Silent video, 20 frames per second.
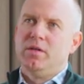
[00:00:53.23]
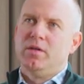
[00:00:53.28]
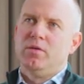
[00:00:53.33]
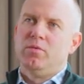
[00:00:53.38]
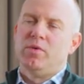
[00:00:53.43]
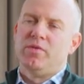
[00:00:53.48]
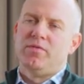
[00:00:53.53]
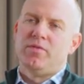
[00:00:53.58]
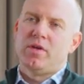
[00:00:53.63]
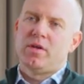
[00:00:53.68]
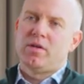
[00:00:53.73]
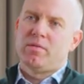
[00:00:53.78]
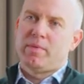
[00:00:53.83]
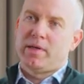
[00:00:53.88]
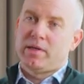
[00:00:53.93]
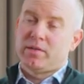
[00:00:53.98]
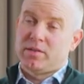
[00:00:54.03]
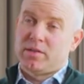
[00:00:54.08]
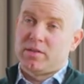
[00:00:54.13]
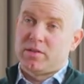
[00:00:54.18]
We've known
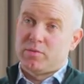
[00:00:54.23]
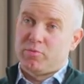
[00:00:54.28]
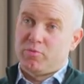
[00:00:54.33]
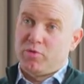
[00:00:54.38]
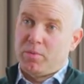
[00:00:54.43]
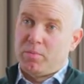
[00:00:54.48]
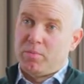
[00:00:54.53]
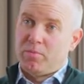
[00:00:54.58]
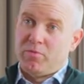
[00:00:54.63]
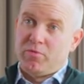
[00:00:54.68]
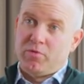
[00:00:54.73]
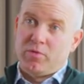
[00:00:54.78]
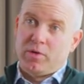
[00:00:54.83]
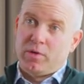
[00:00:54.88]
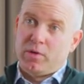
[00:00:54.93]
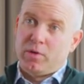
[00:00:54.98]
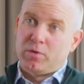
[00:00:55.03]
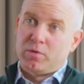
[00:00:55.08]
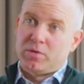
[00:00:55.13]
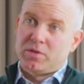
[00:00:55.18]
about it as a problem for a
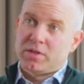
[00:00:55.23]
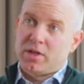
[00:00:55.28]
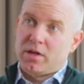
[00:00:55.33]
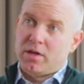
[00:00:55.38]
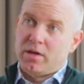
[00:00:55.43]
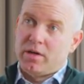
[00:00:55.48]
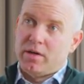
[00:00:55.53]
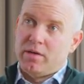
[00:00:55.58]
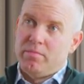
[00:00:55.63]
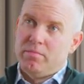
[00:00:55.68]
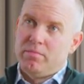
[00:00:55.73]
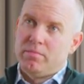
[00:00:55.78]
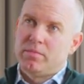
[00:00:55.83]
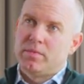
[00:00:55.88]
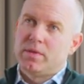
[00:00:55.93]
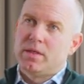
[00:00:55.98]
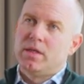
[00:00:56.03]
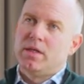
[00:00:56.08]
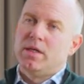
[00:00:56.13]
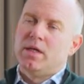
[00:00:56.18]
long time,
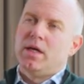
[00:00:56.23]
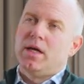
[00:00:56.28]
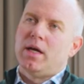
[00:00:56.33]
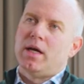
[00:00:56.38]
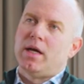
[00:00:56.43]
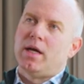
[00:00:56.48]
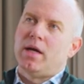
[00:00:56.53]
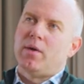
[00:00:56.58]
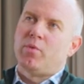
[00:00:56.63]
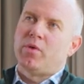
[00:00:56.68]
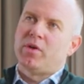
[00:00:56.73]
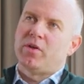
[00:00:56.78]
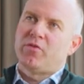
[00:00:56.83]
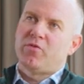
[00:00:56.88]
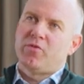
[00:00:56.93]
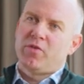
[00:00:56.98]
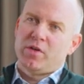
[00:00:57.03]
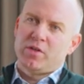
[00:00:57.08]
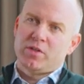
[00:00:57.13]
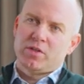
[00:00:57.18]
and when I
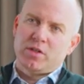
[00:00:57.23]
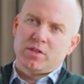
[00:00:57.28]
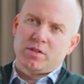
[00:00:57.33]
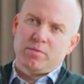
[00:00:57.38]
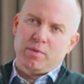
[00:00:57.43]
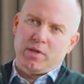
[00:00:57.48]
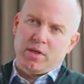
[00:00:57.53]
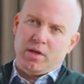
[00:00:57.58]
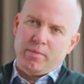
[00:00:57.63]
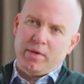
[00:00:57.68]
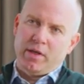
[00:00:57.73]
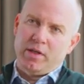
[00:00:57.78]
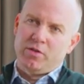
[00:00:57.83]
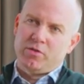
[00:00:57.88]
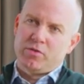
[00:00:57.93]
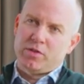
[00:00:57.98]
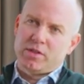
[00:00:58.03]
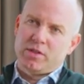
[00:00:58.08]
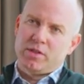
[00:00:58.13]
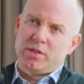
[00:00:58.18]
first started becoming
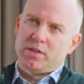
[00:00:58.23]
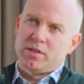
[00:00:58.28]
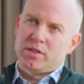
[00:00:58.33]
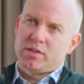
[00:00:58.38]
interested in the